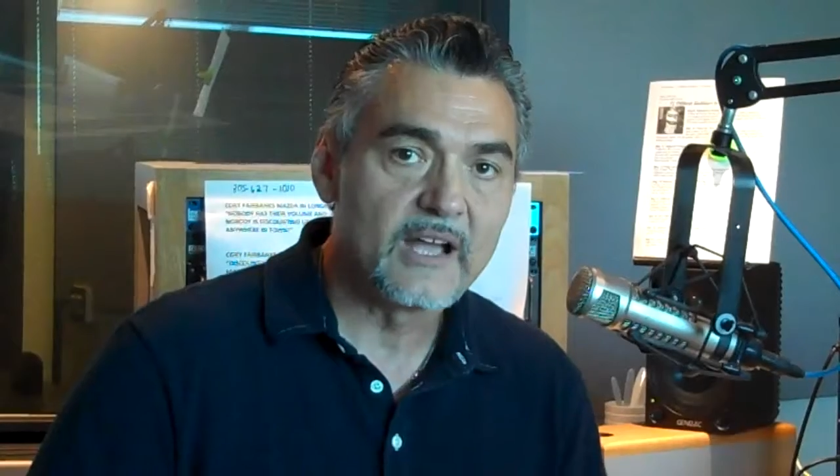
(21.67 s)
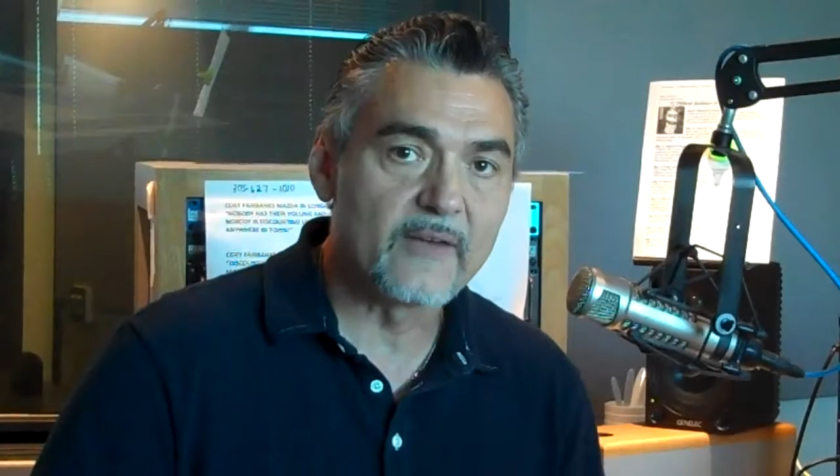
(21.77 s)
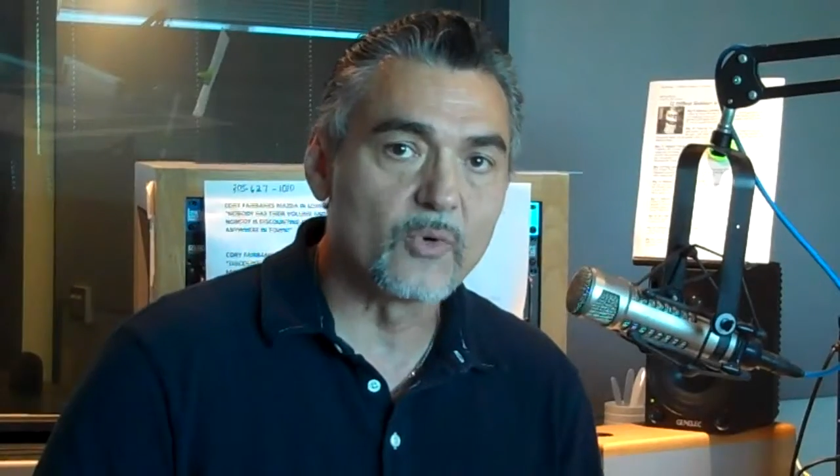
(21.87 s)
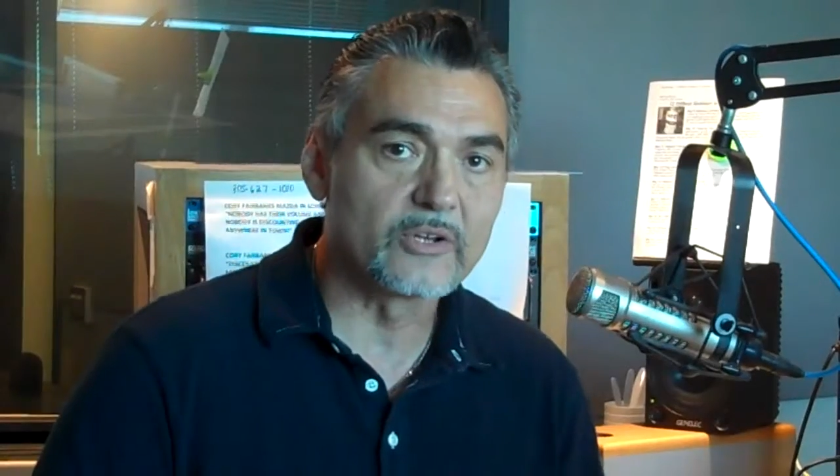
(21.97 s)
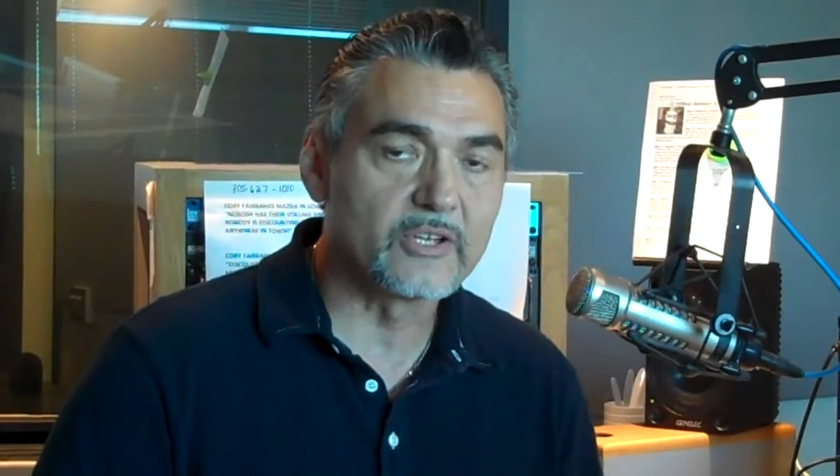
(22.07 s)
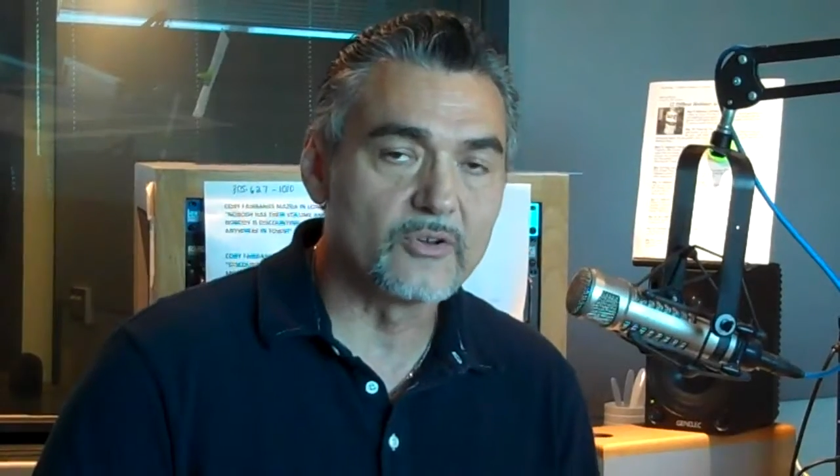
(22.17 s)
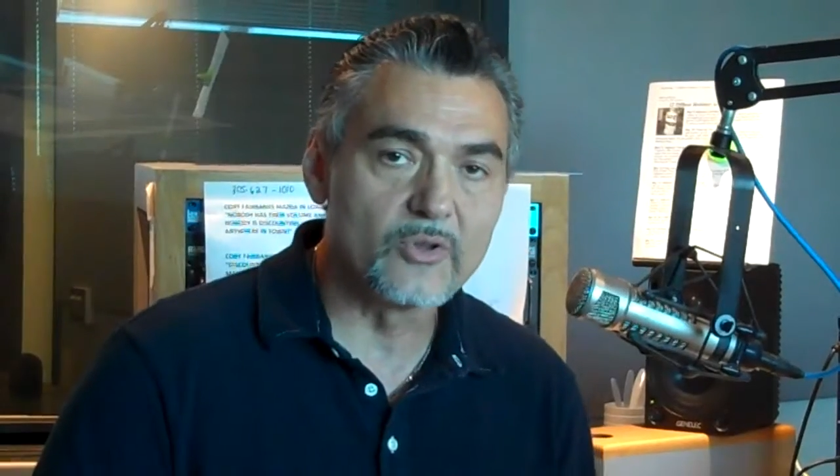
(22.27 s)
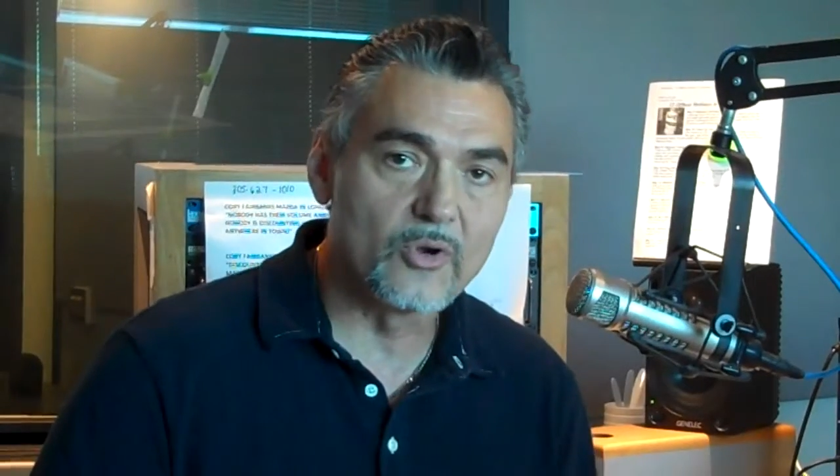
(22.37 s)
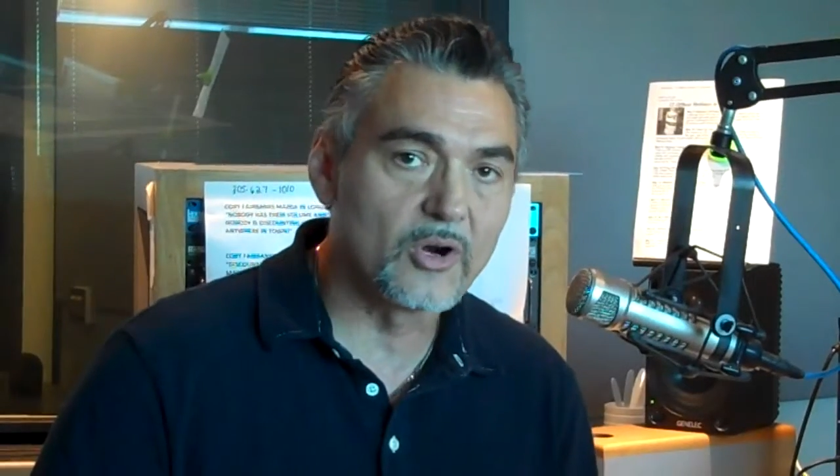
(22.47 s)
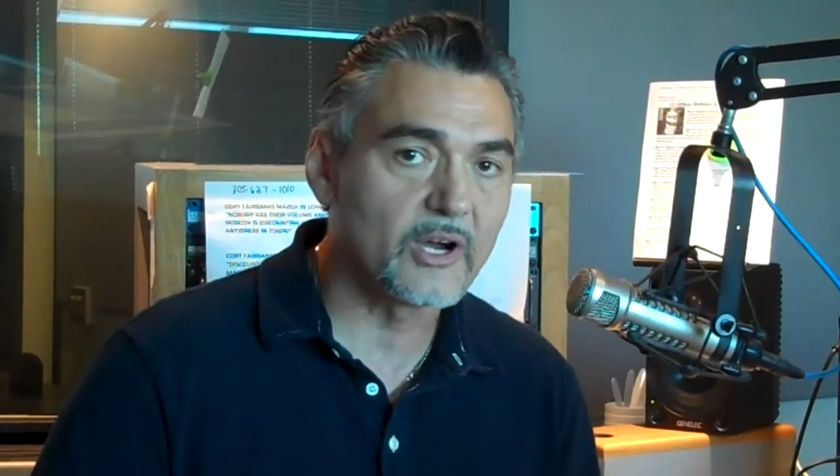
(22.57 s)
I've worked in
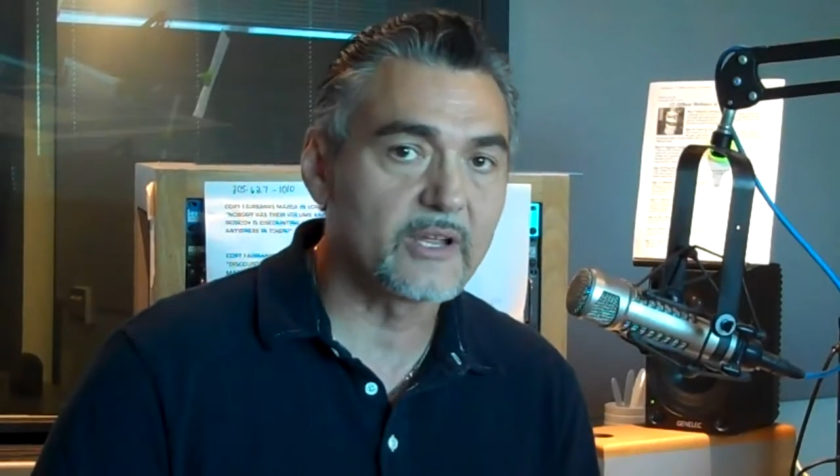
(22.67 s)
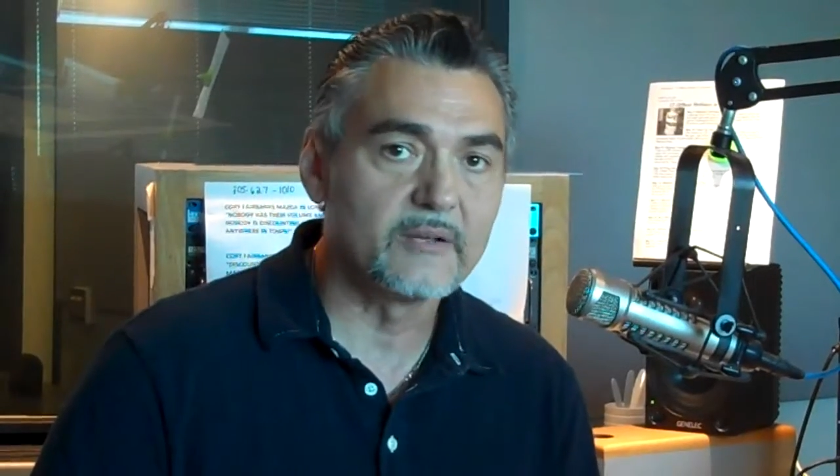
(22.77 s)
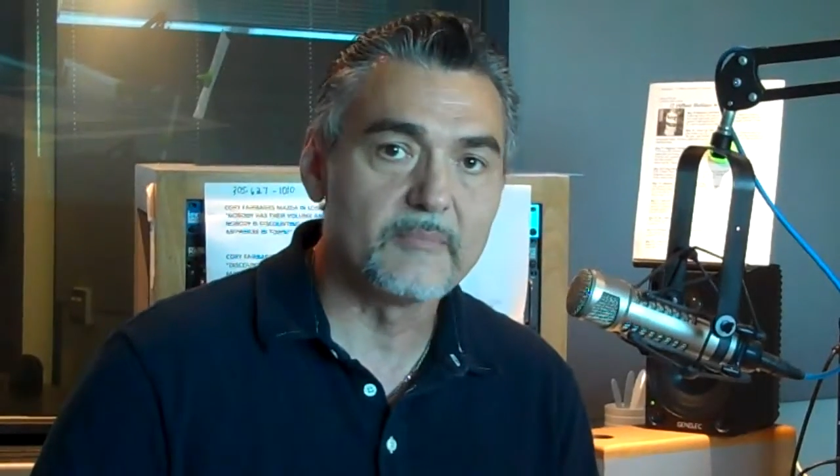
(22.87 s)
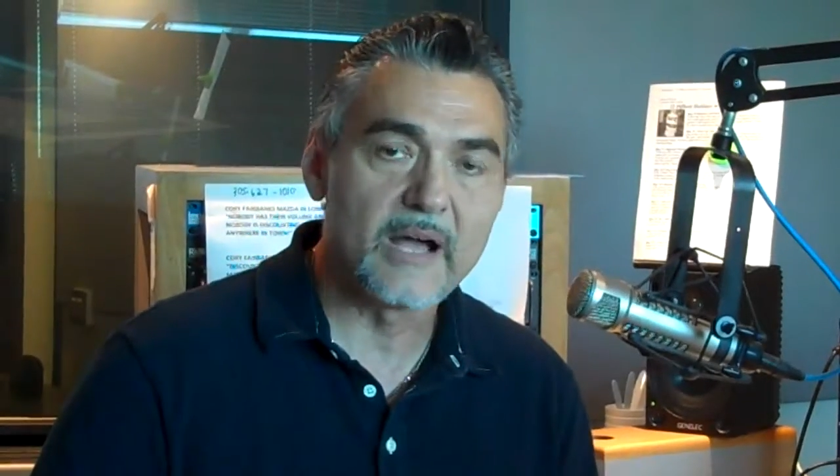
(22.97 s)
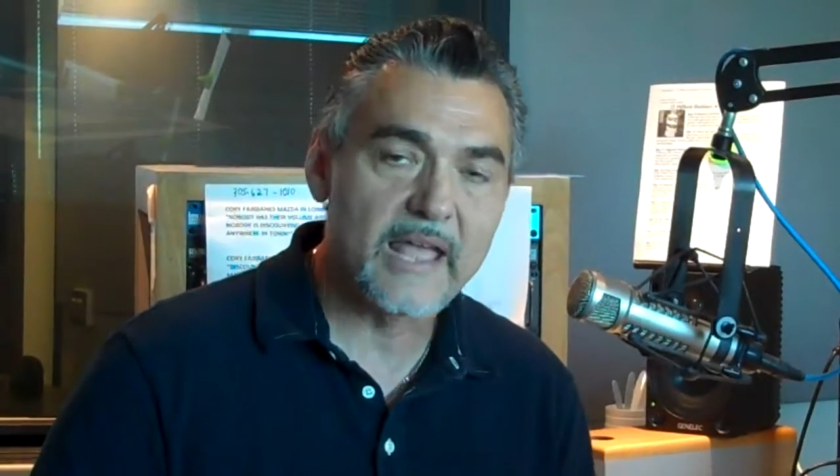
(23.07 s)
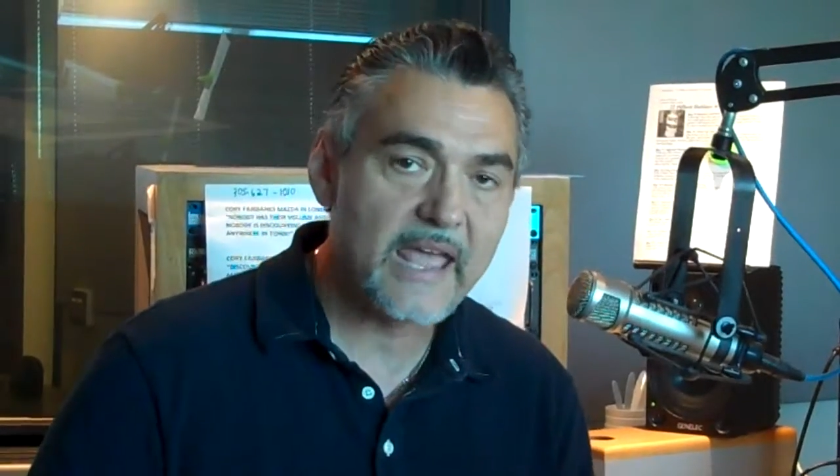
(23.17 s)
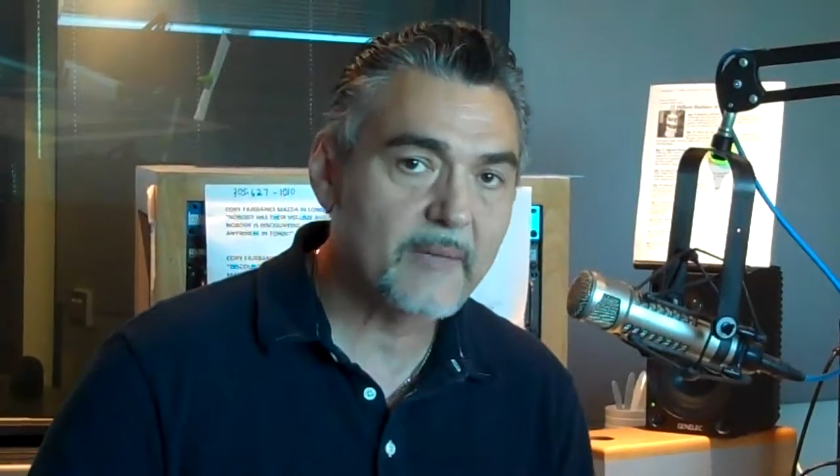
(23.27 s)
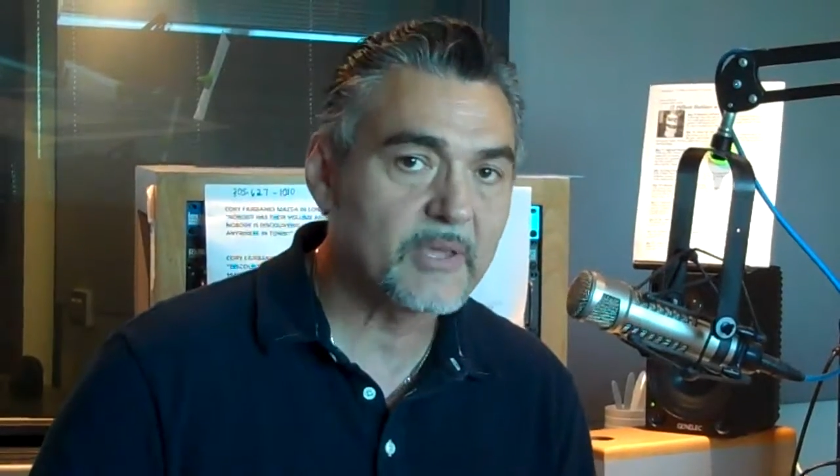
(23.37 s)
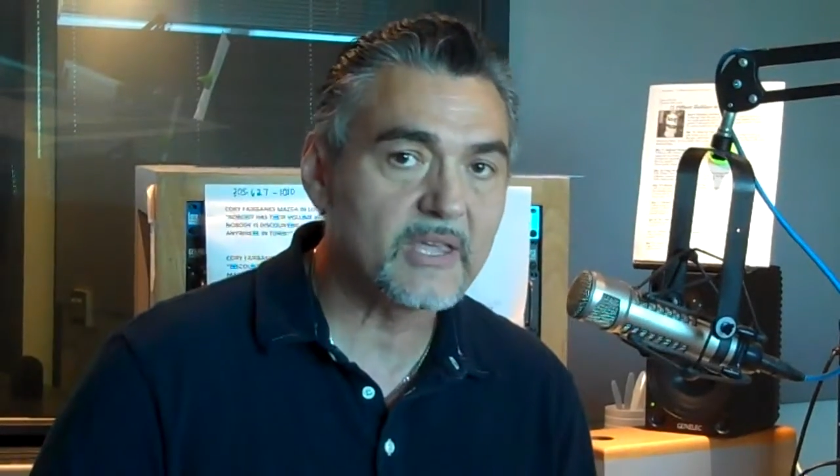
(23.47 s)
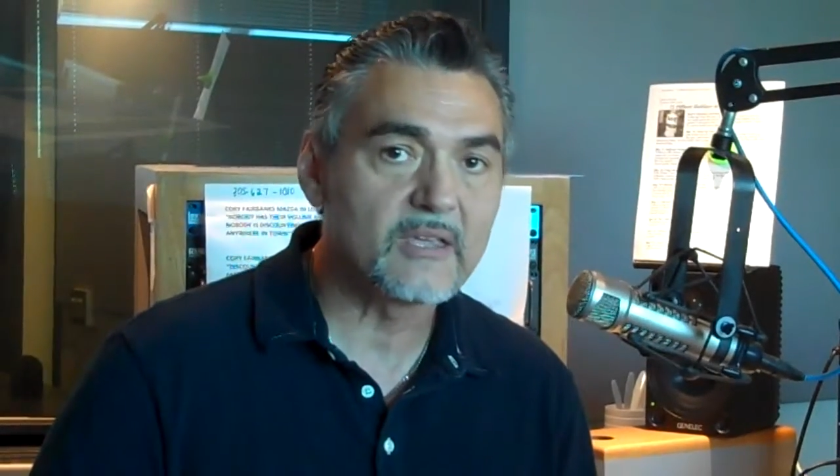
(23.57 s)
New York,
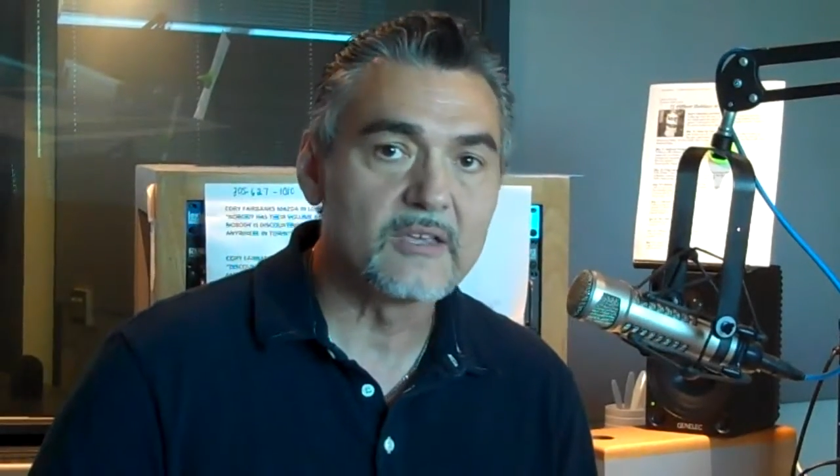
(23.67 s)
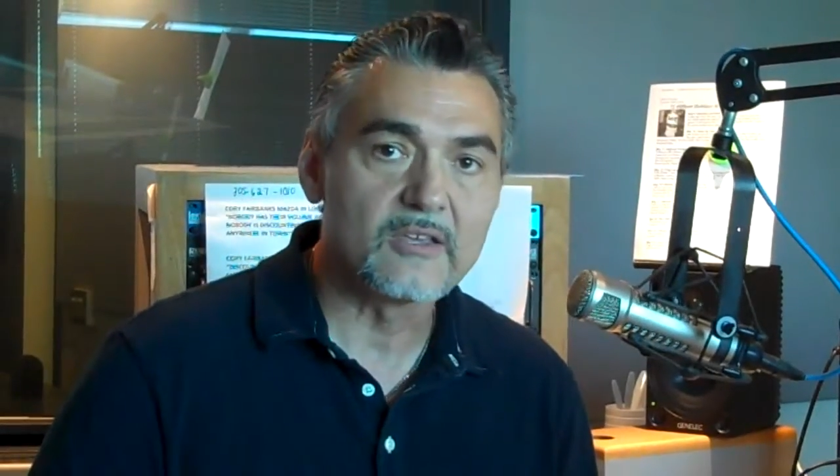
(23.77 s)
Miami,